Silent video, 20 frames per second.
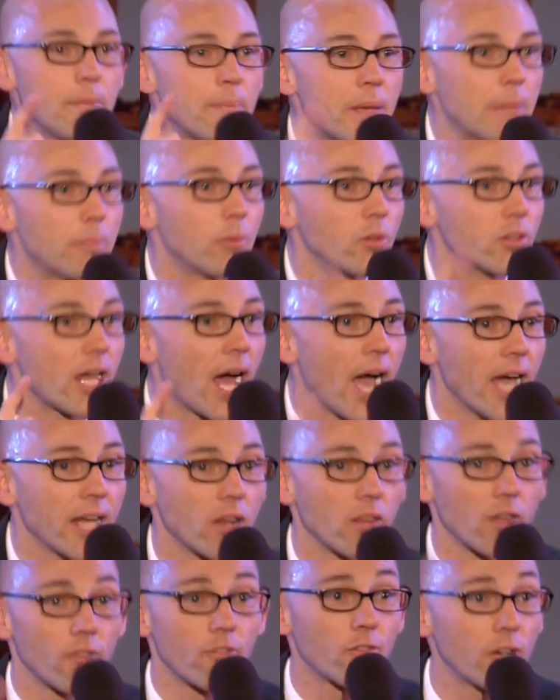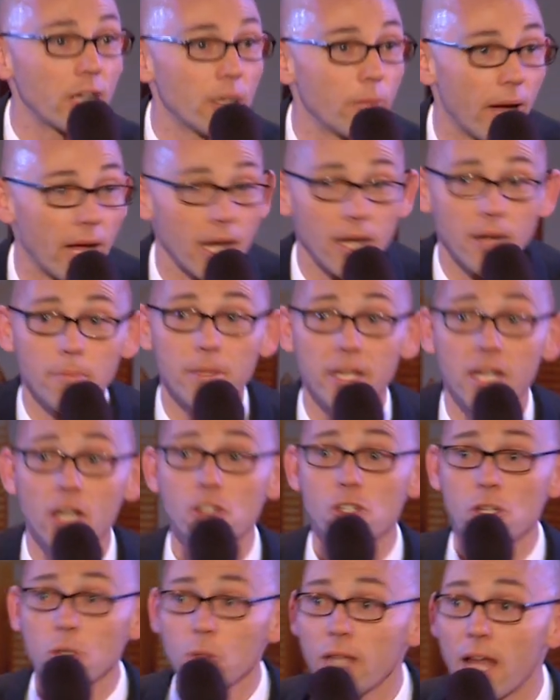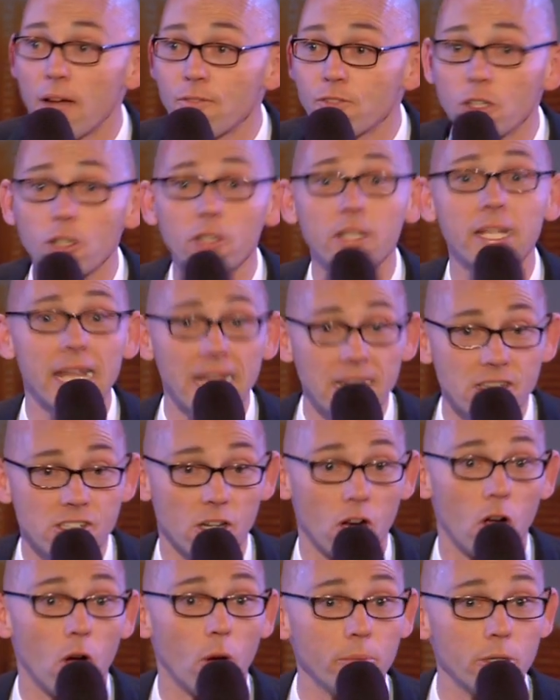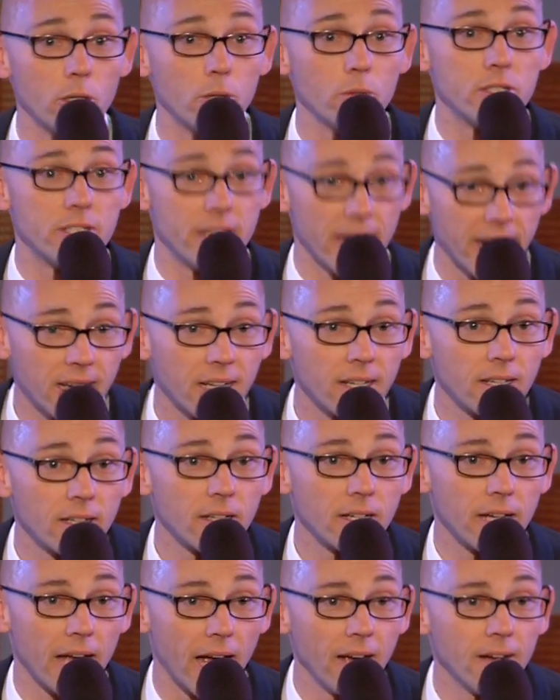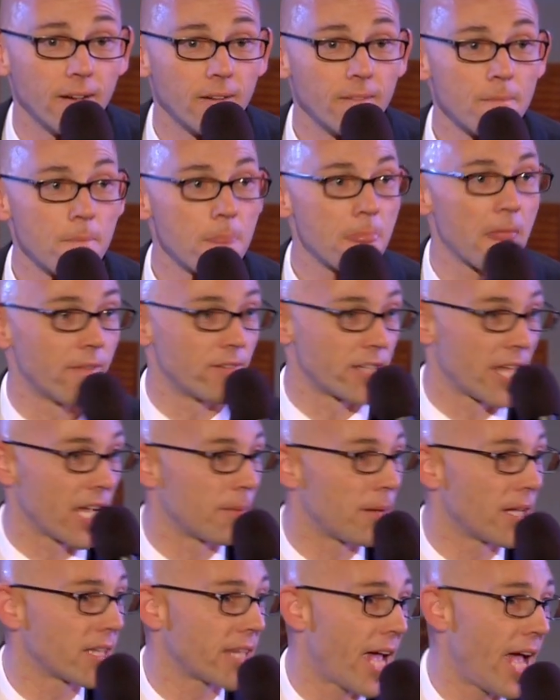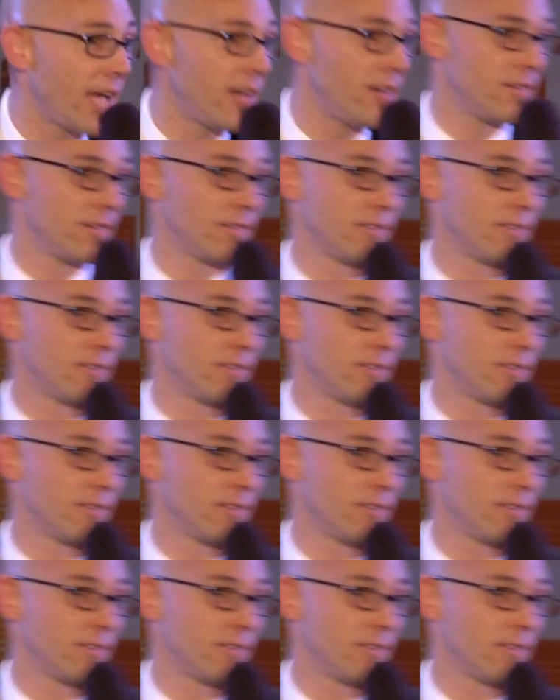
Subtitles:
people died on the freeway because you left your keys at home, you dick. Yeah? You ever think about that?